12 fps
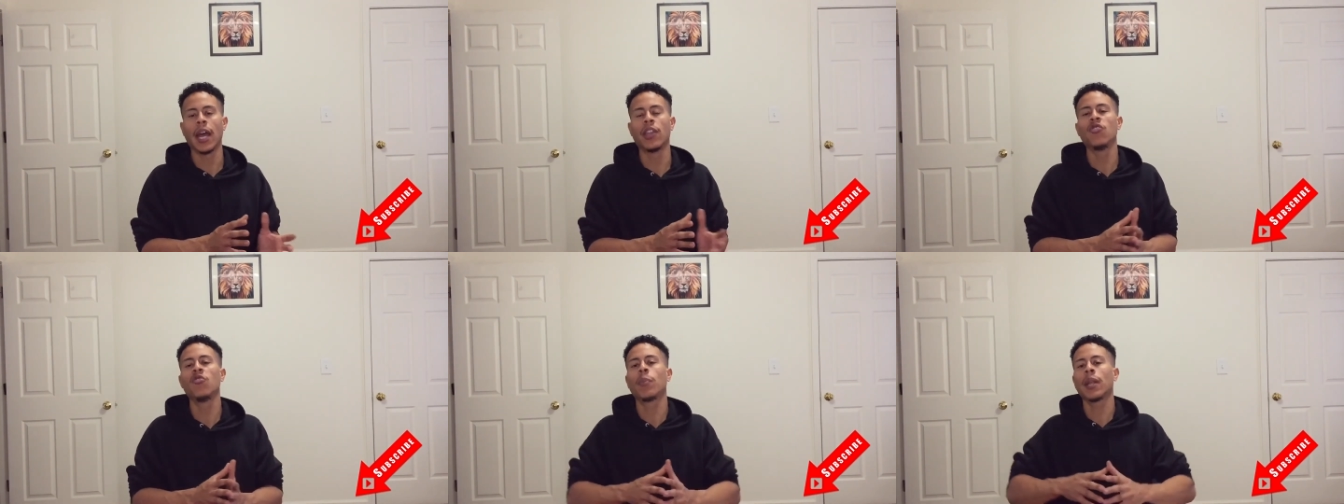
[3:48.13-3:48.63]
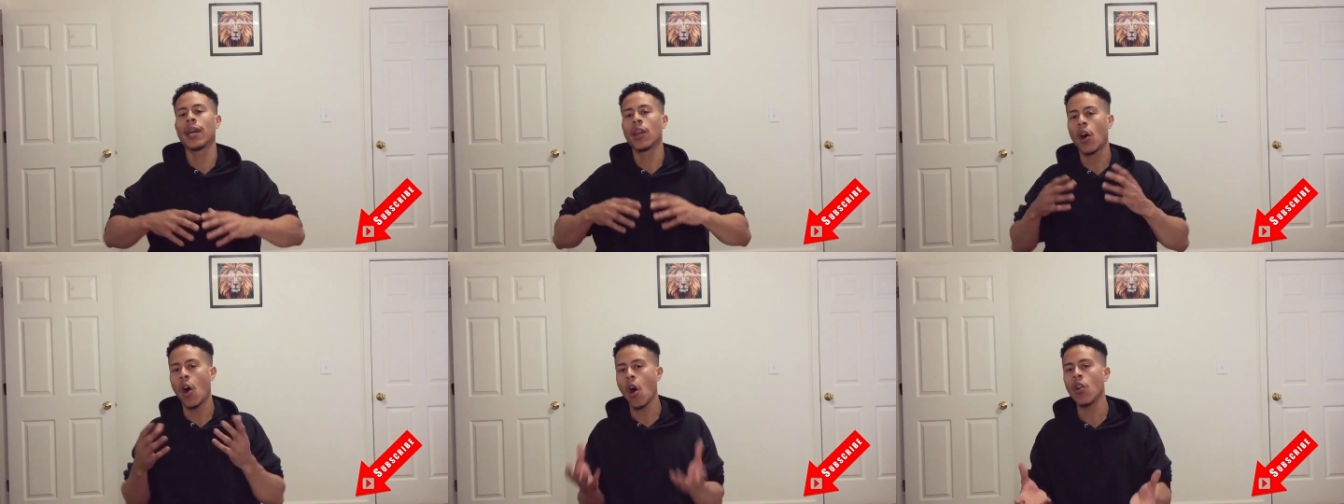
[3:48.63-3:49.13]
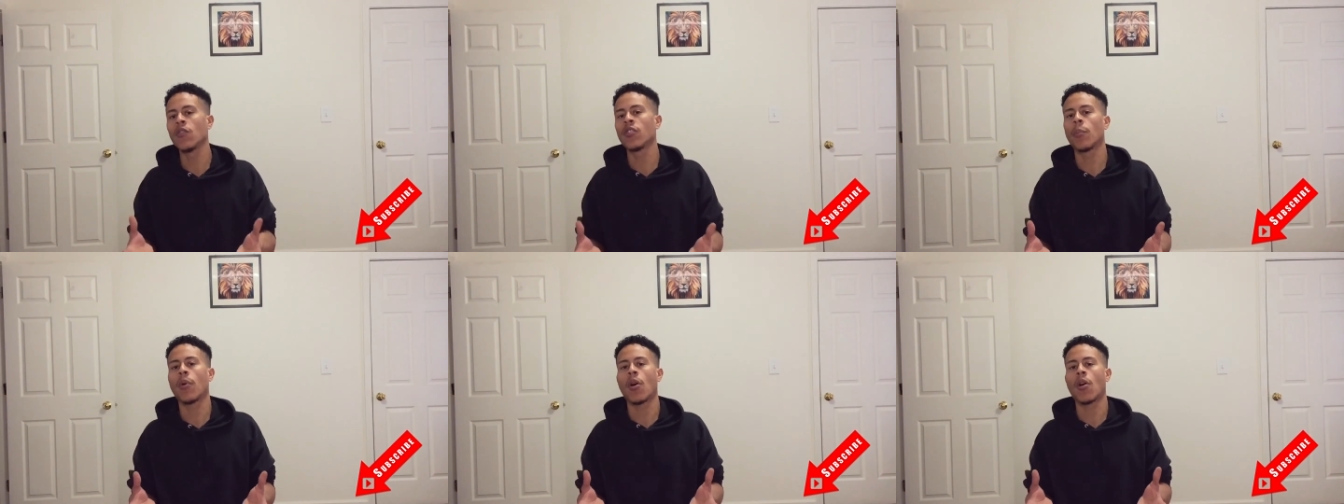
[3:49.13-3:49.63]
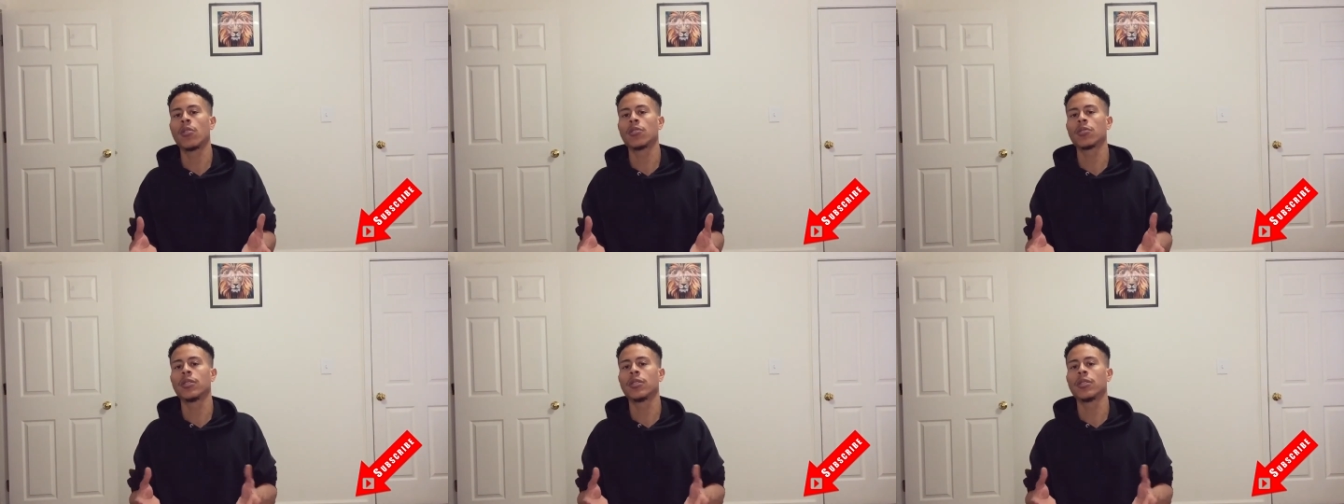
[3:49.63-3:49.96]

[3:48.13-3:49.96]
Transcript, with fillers: and you've played all of the parts,